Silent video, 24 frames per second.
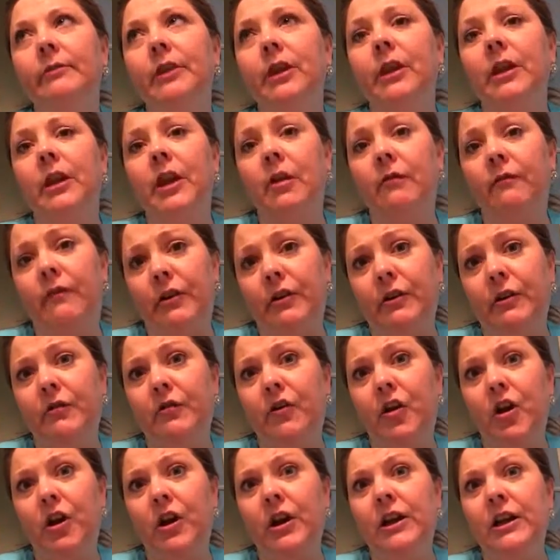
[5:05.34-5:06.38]
going to go very
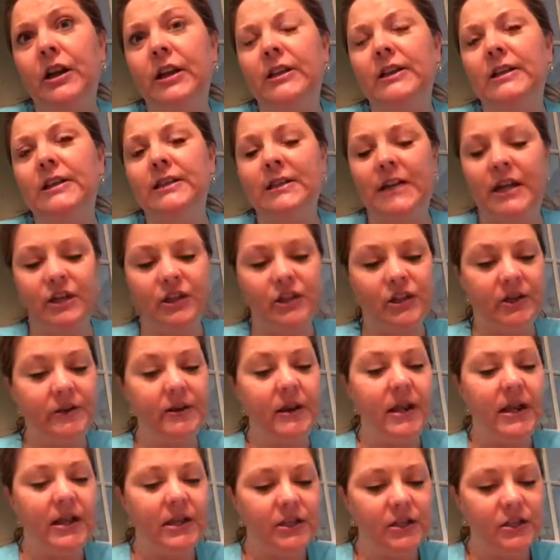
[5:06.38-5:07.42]
far in a discussion.
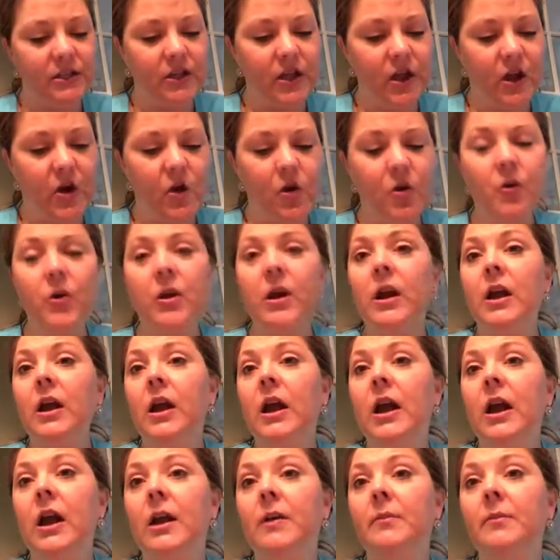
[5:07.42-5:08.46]
So,
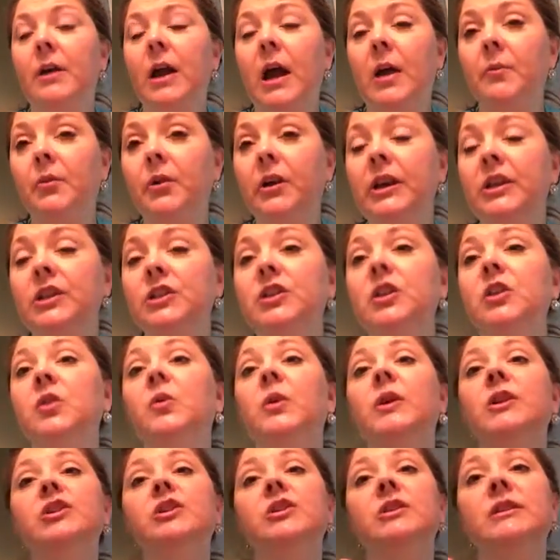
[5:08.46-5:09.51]
comprehension
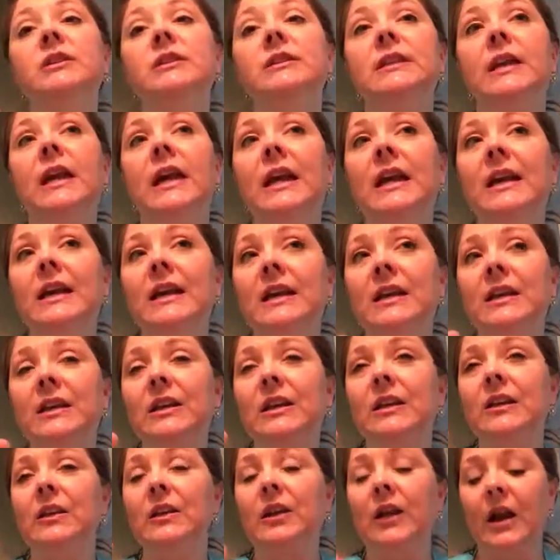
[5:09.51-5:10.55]
questions
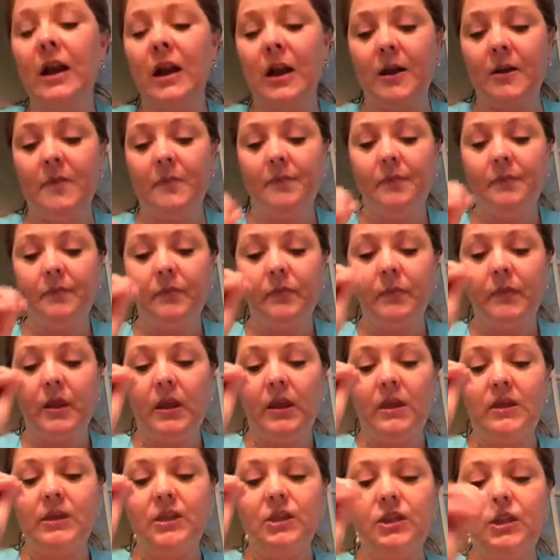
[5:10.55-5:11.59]
and
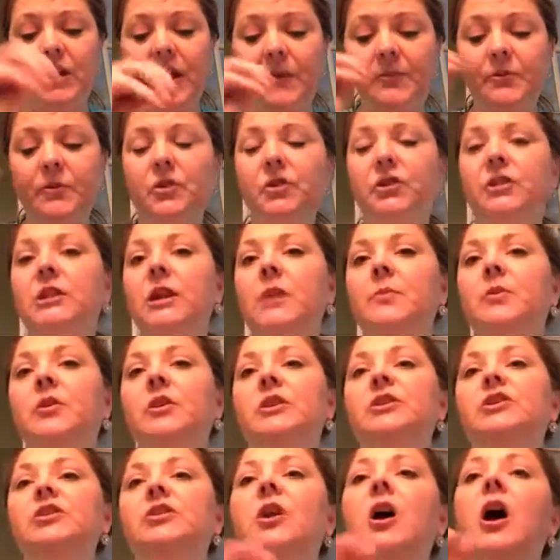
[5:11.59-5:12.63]
chapter
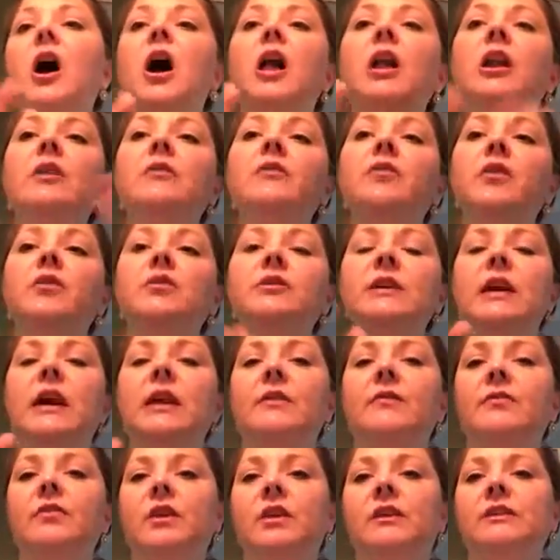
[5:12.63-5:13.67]
summaries, all of those
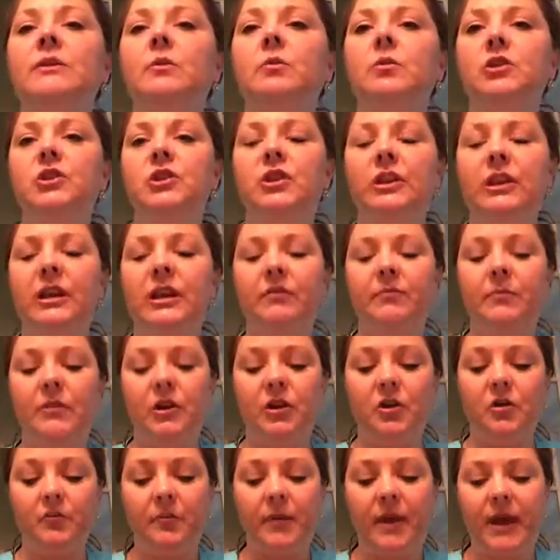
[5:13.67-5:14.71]
kind of things, I want you to give me
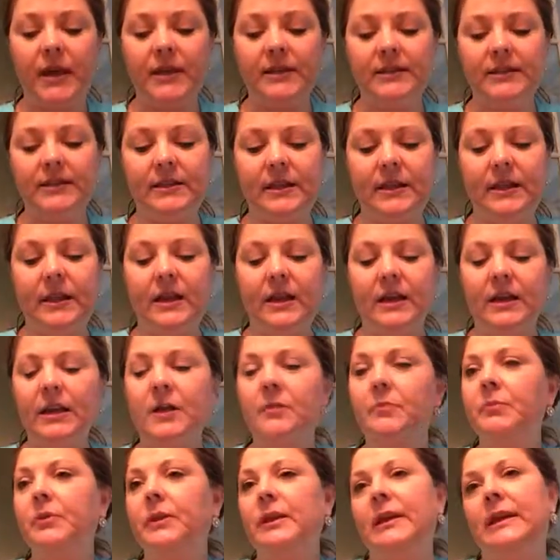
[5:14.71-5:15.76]
your best
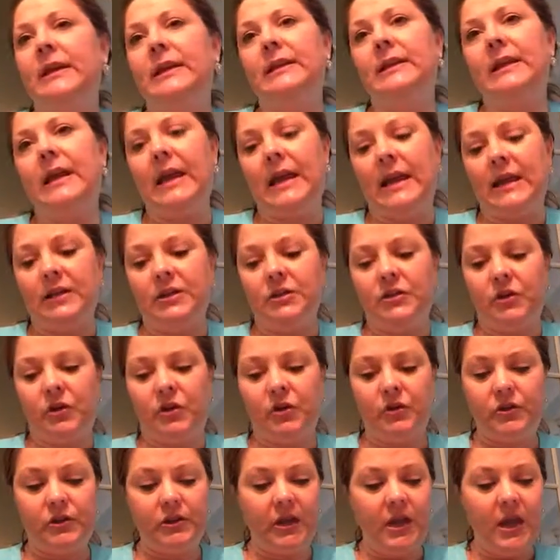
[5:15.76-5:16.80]
complete
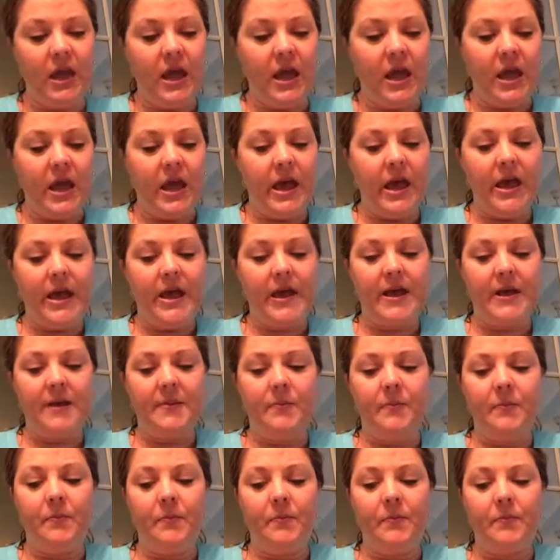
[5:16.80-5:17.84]
answers.
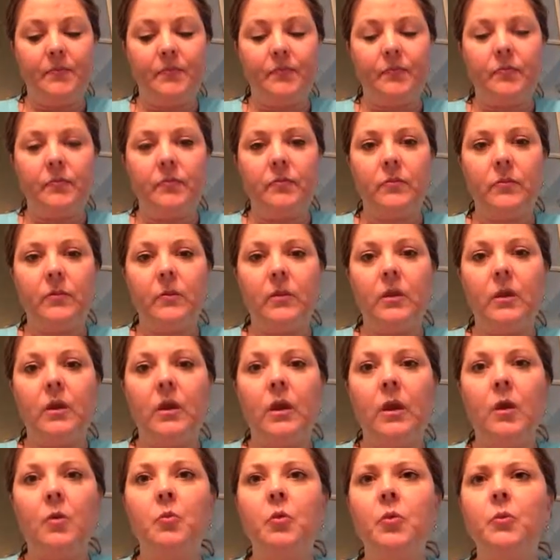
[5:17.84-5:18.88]

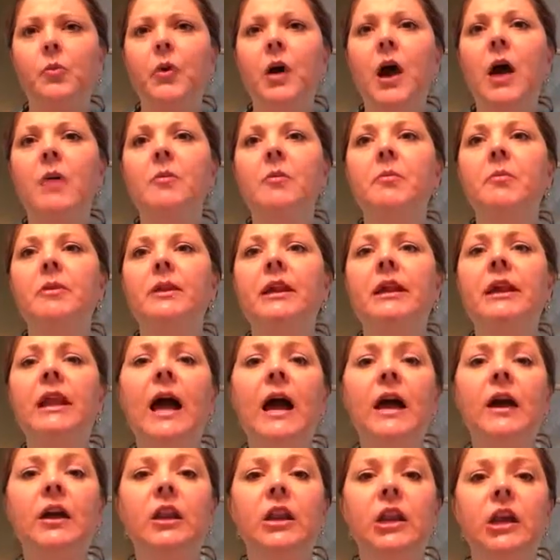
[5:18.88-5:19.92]
We're probably
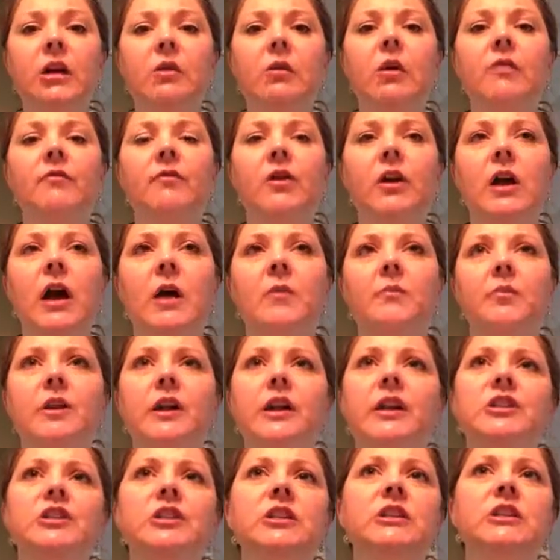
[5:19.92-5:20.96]
not going to go over
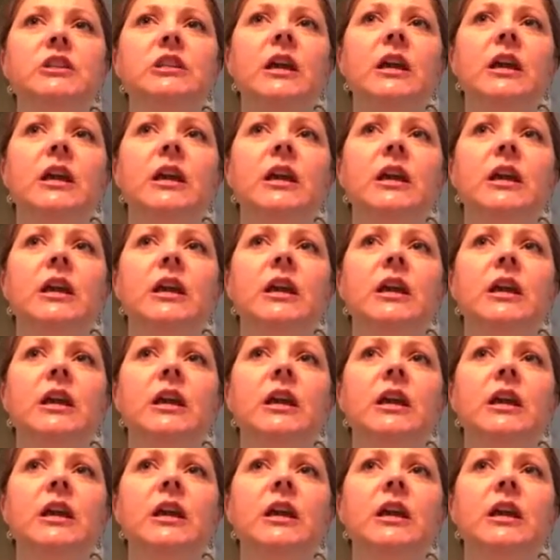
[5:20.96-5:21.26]
comprehension